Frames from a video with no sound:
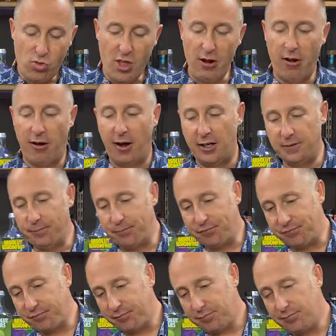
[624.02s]
Oh,
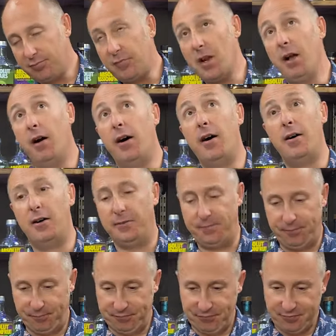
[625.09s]
oh,
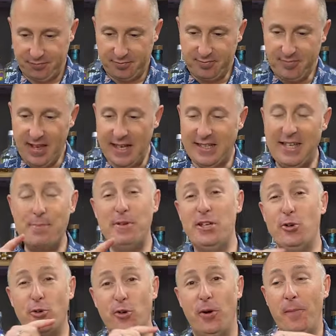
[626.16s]
give me
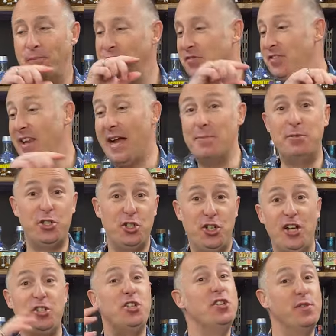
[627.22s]
your name
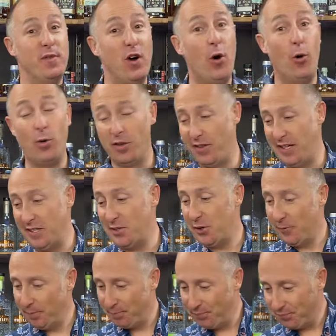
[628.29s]
suggestions for all of these
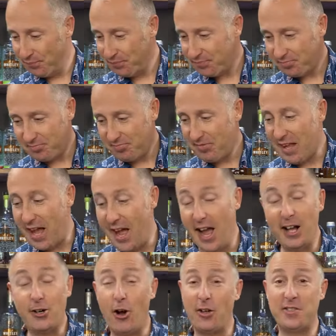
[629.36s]
uh,
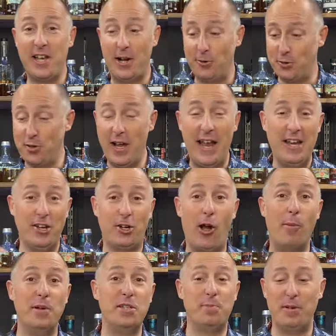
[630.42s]
cocktails in the
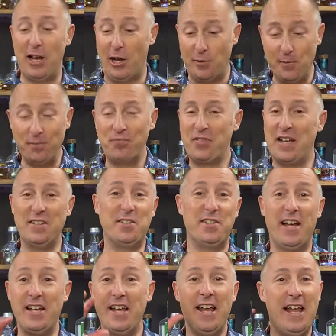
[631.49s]
comments below. I
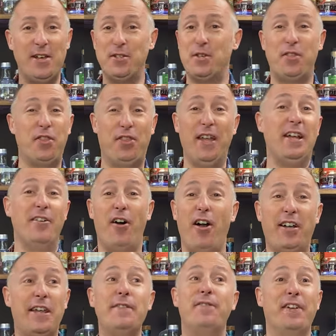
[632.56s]
say it's a thing I
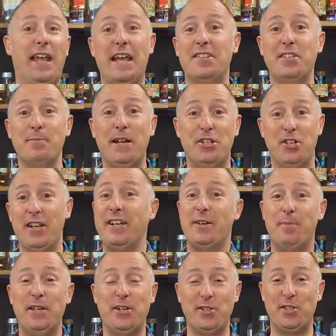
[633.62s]
keep forgetting to mention it
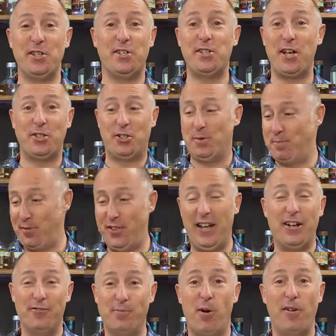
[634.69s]
because it's such a thing
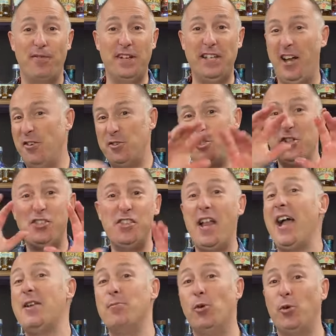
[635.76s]
of my videos. Just
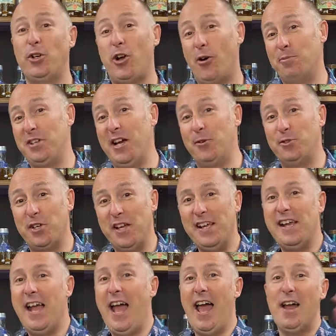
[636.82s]
name all the cocktails,
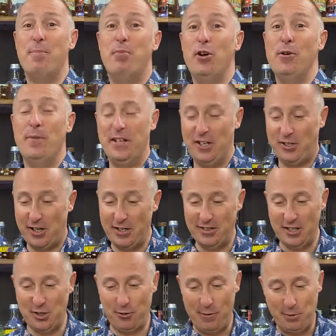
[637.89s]
uh, put them in the
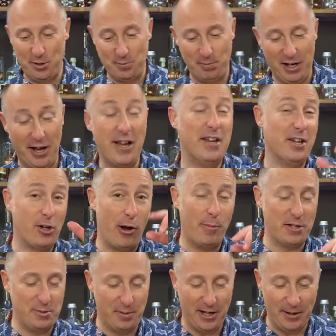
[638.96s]
description below, in the
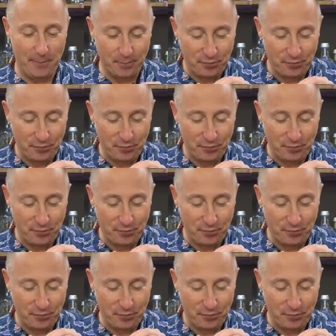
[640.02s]
comments below.